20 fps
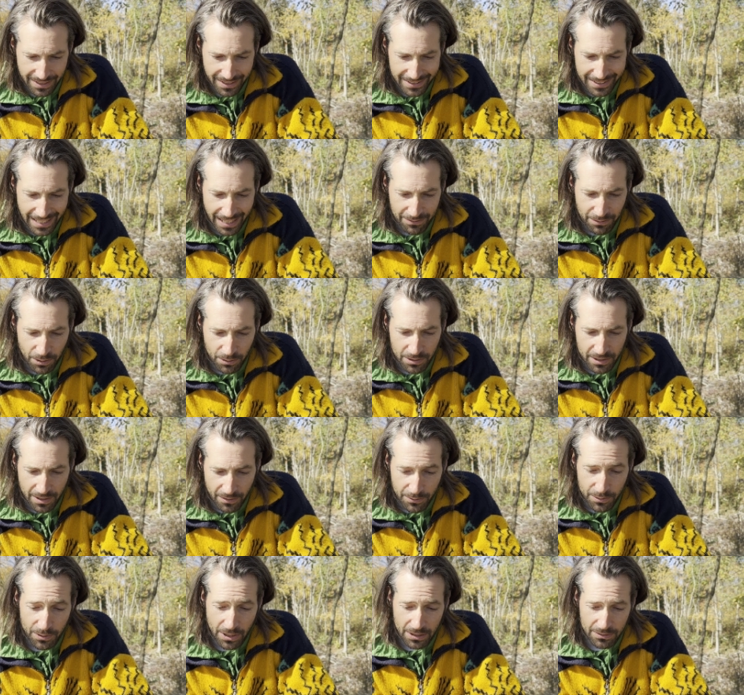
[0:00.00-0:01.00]
to have only a
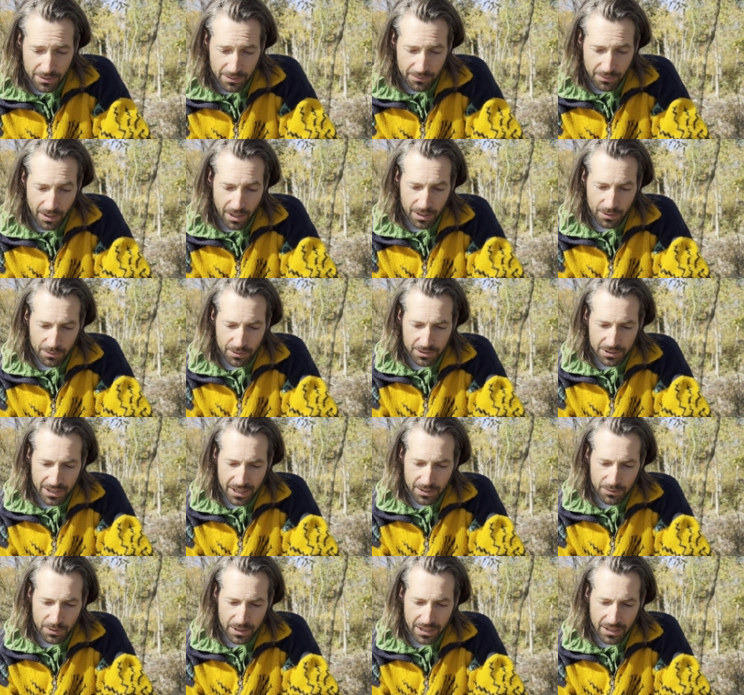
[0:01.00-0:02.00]
few hundred followers
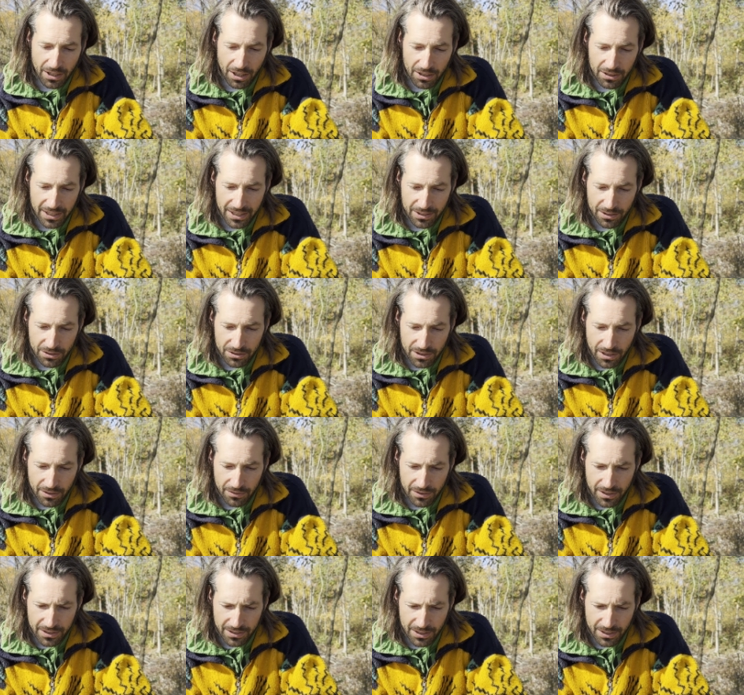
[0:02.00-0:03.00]
and reincarnate yourself
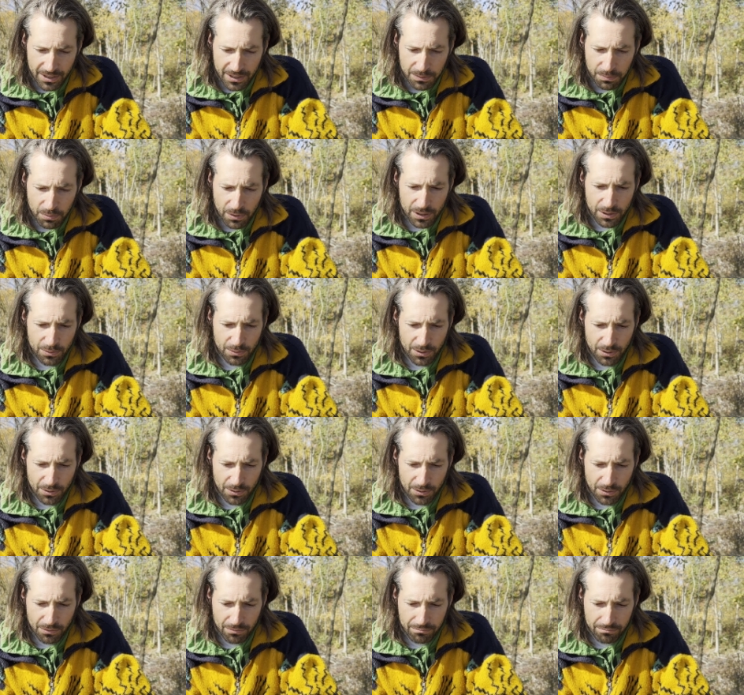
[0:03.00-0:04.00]
into the spiritual
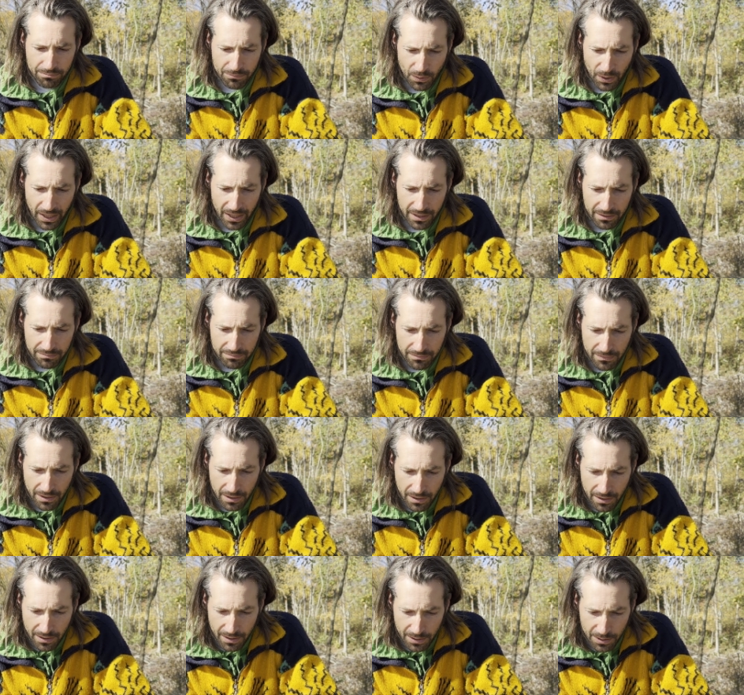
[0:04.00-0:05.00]
guru. Why?
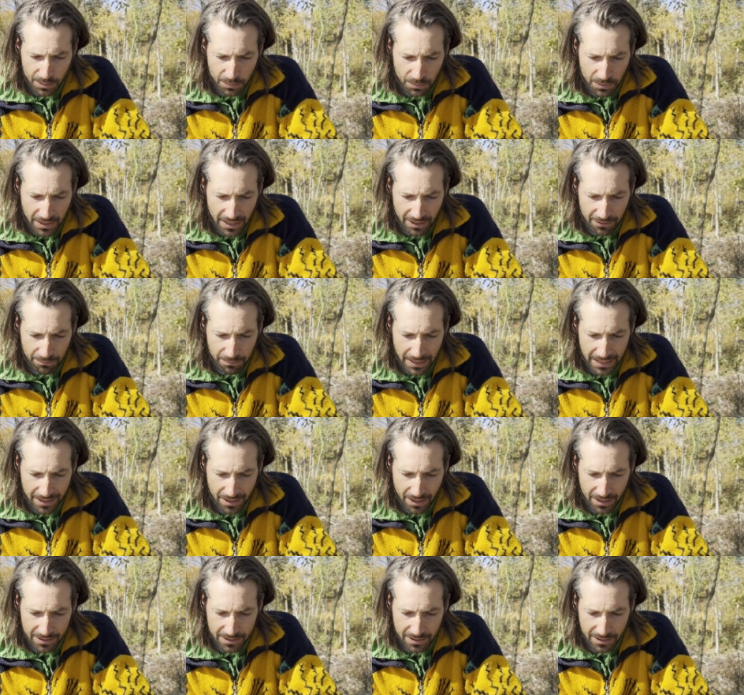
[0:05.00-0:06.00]
You would have made
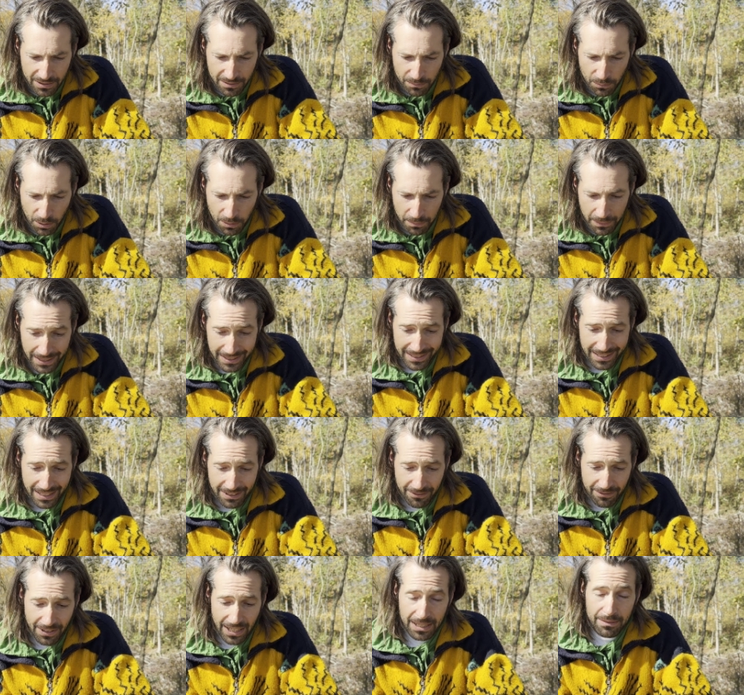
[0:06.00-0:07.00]
lots more money
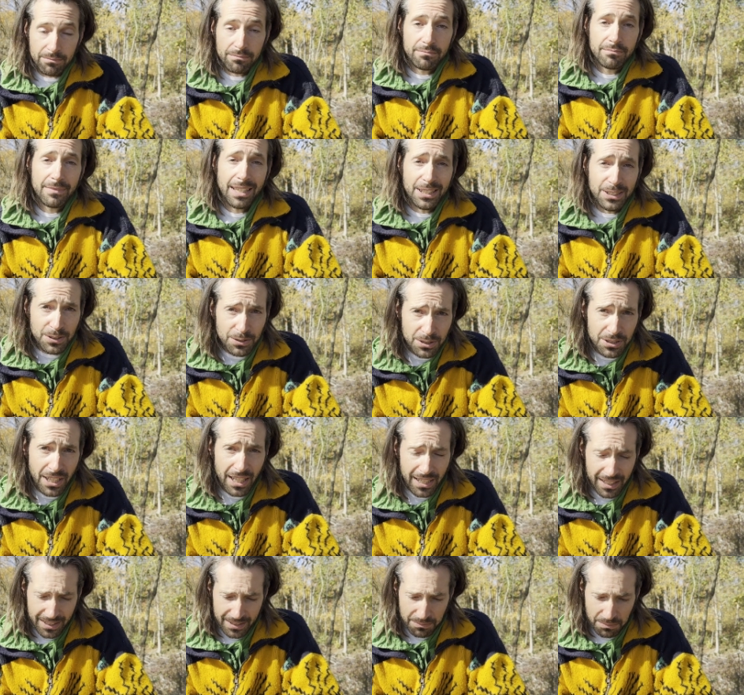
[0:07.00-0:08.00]
and fame had you
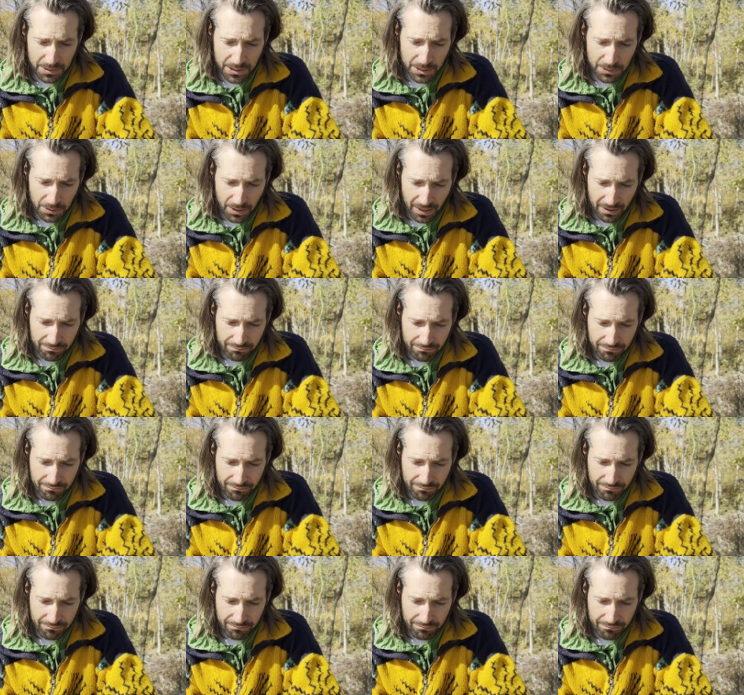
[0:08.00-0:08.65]
stayed in PUA.